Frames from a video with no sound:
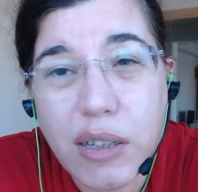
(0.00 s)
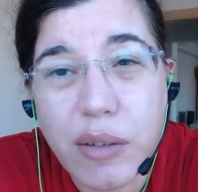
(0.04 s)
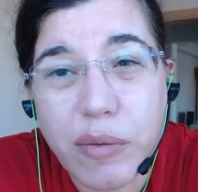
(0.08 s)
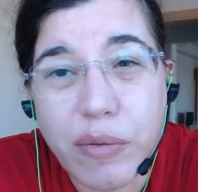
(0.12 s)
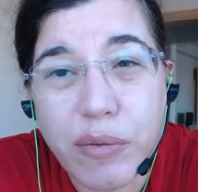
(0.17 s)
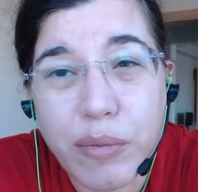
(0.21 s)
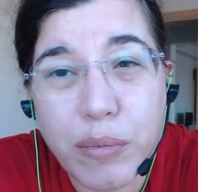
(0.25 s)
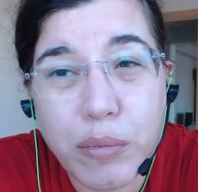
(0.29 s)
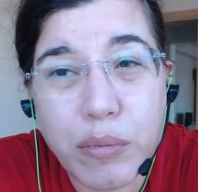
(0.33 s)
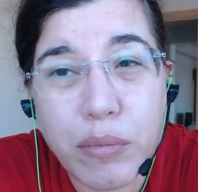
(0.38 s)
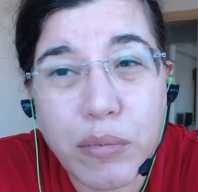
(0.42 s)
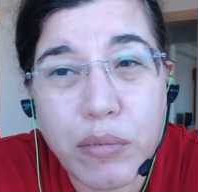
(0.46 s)

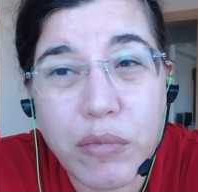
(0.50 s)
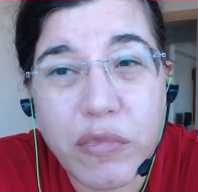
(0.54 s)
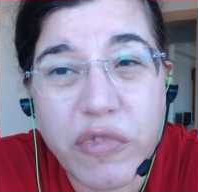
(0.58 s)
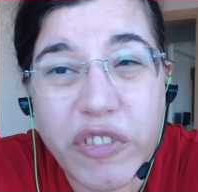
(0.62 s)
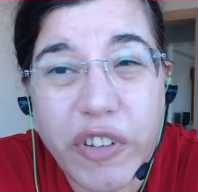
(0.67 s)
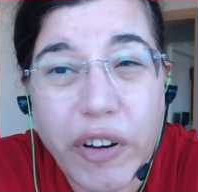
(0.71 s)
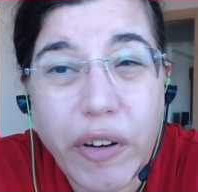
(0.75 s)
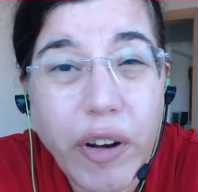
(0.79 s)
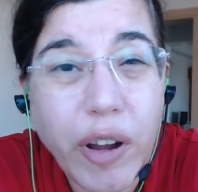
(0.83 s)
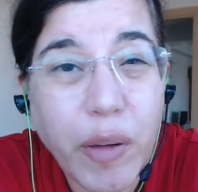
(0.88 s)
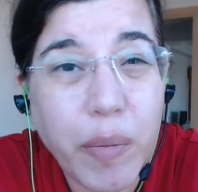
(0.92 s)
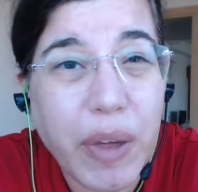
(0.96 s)
some
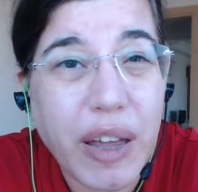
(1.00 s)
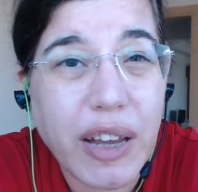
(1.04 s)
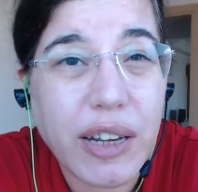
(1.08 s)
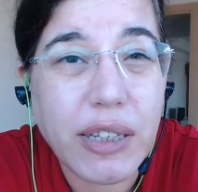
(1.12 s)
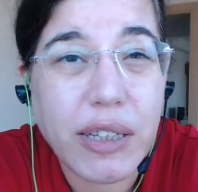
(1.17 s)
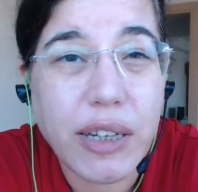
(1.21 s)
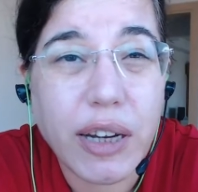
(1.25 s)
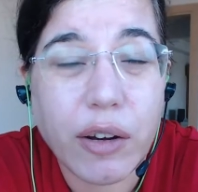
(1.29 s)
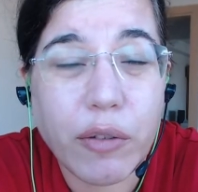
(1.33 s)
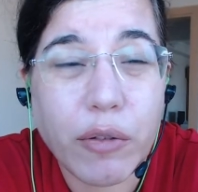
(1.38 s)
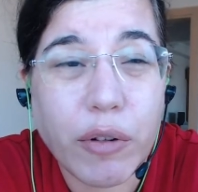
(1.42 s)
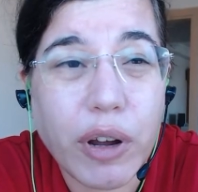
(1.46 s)
very
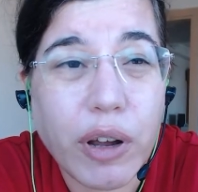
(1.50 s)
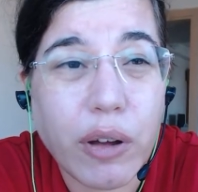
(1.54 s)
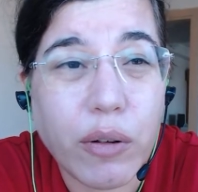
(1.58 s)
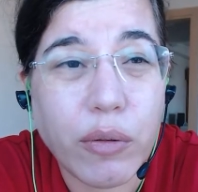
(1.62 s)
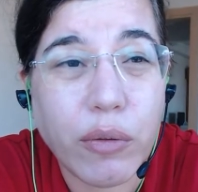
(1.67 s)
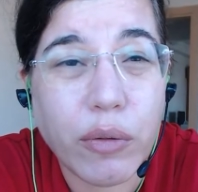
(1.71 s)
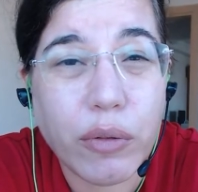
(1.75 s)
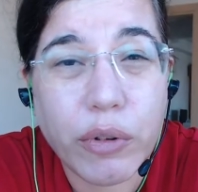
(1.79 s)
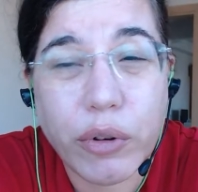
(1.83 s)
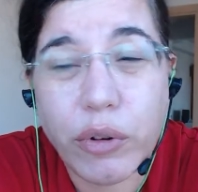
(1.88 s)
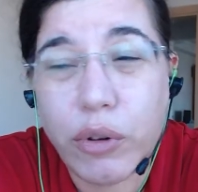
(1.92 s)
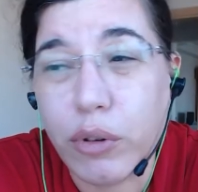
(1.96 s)
basic
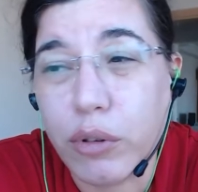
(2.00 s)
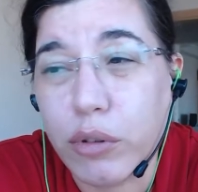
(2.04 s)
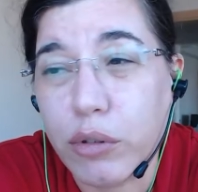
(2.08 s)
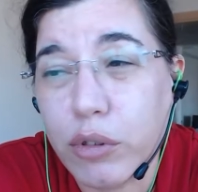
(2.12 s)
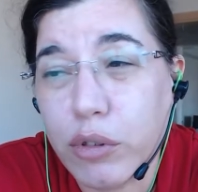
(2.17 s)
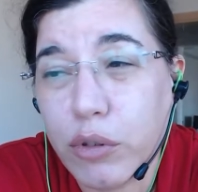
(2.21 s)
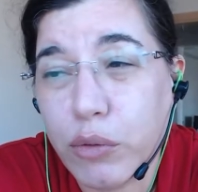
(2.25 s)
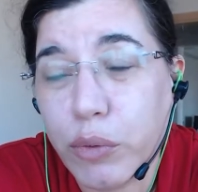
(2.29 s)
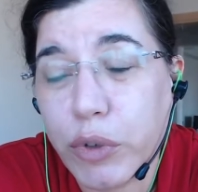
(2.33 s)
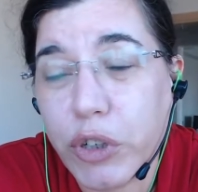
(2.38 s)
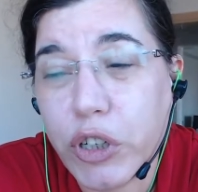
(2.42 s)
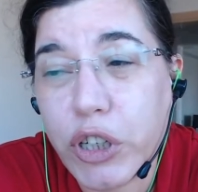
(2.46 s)
ground
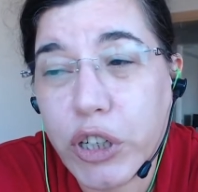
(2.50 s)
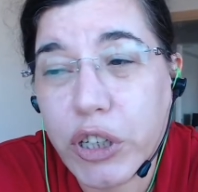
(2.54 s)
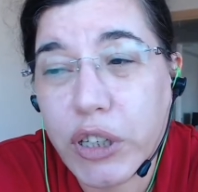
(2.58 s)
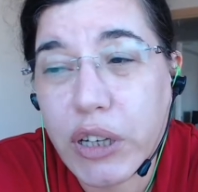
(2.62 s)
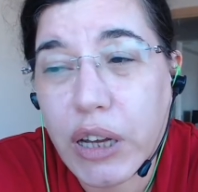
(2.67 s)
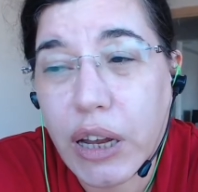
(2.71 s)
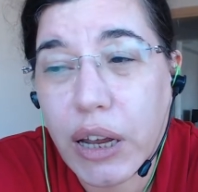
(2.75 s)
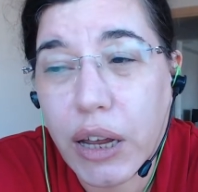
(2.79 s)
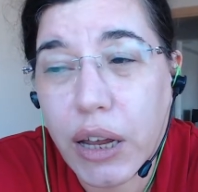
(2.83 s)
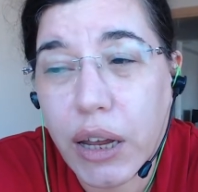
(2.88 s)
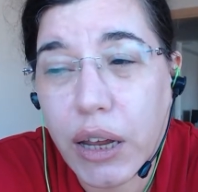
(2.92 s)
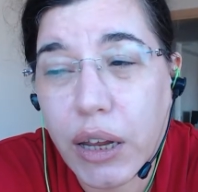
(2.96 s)
rules which
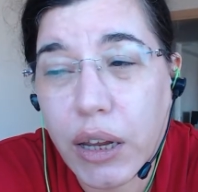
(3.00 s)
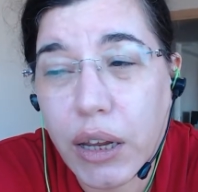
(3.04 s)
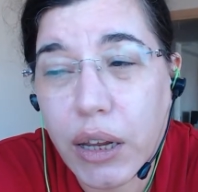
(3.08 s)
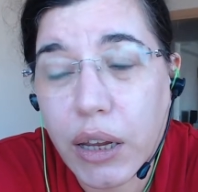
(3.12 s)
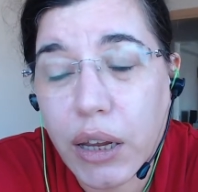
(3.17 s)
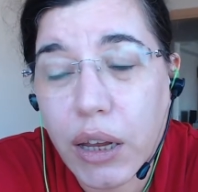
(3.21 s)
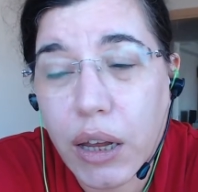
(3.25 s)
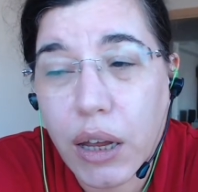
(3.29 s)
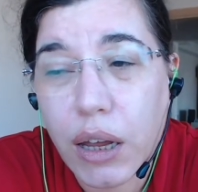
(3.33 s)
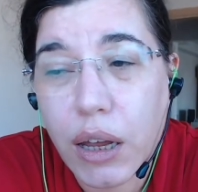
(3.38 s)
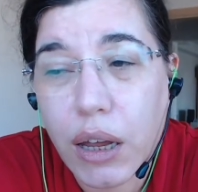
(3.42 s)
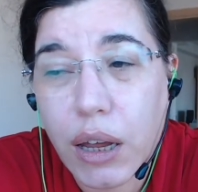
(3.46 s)
say,
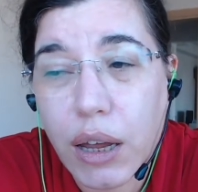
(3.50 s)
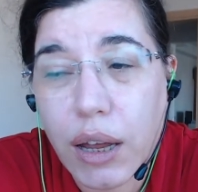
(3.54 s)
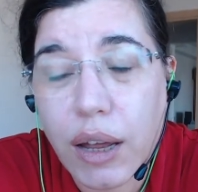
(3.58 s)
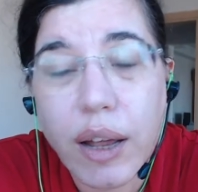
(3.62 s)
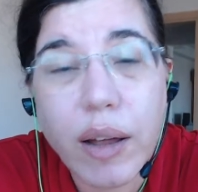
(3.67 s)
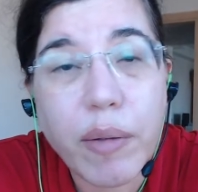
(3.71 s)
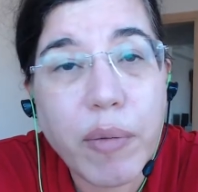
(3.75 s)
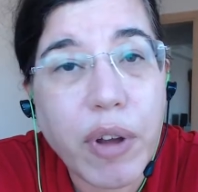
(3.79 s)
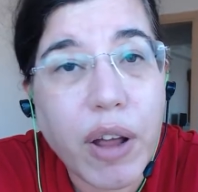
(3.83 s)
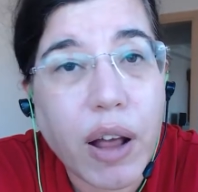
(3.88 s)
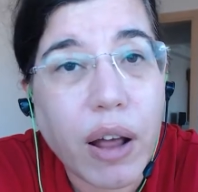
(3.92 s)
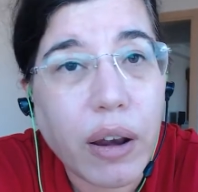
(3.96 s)

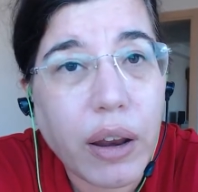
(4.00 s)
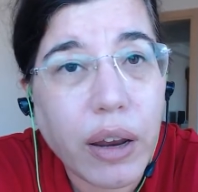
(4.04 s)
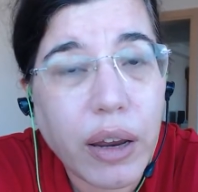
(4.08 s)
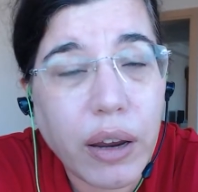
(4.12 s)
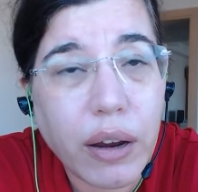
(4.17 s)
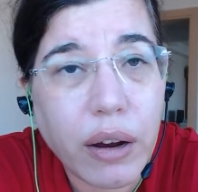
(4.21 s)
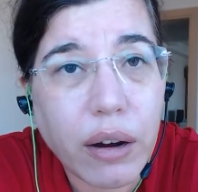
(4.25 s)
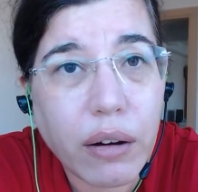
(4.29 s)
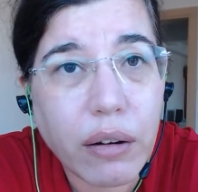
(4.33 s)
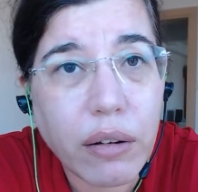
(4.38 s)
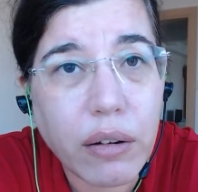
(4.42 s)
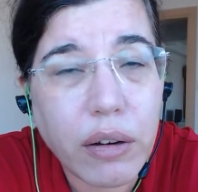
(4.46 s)
I'm not
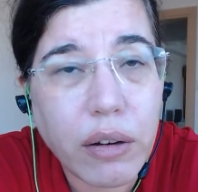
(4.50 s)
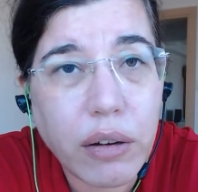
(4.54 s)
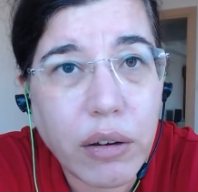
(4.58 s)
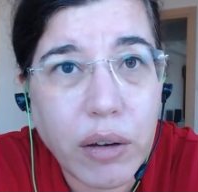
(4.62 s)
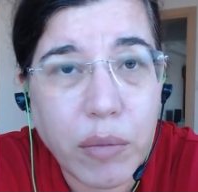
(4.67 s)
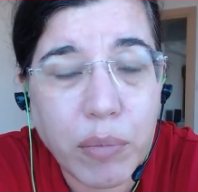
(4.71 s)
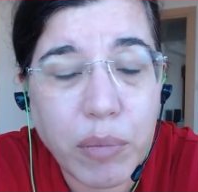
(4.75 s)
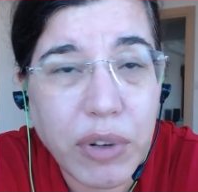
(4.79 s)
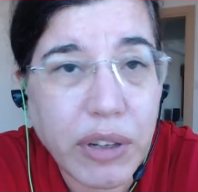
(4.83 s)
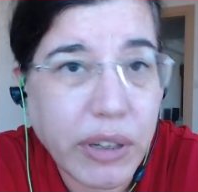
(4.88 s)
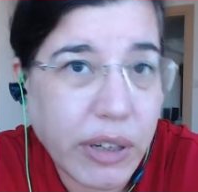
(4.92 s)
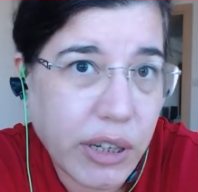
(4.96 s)
here
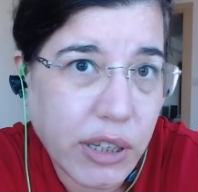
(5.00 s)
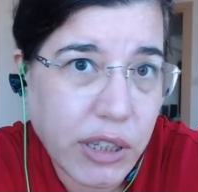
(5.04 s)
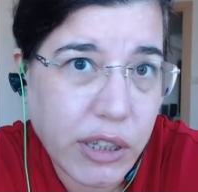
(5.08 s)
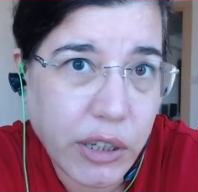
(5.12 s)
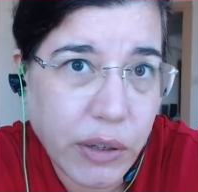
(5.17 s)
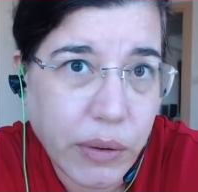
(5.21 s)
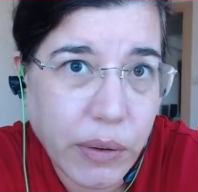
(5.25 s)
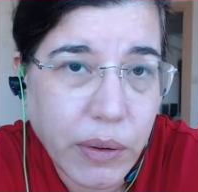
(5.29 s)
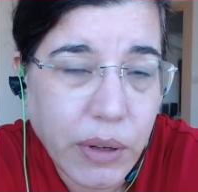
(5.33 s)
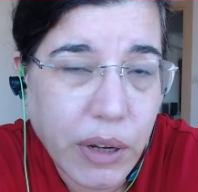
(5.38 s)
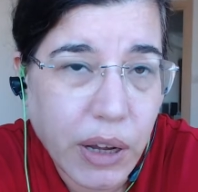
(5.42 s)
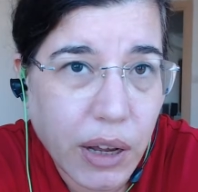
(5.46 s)
to please
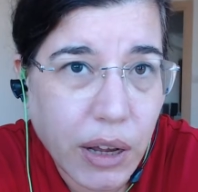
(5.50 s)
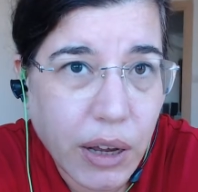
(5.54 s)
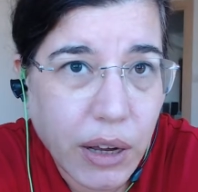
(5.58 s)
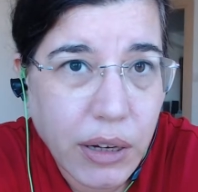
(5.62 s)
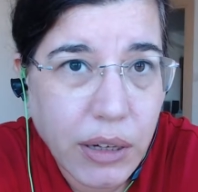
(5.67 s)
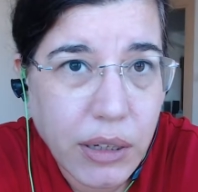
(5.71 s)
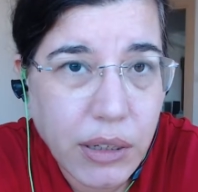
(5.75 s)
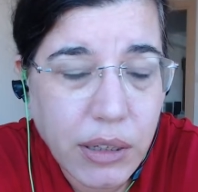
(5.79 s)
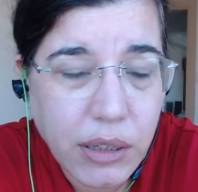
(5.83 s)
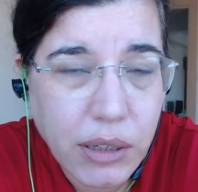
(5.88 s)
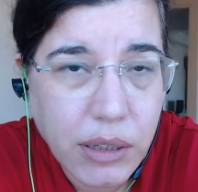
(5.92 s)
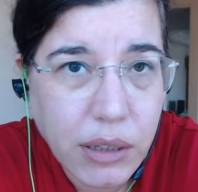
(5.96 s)
you
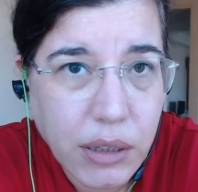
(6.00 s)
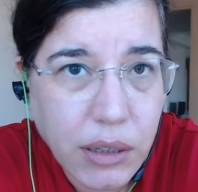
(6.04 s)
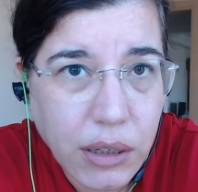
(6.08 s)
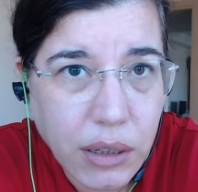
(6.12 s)
guys,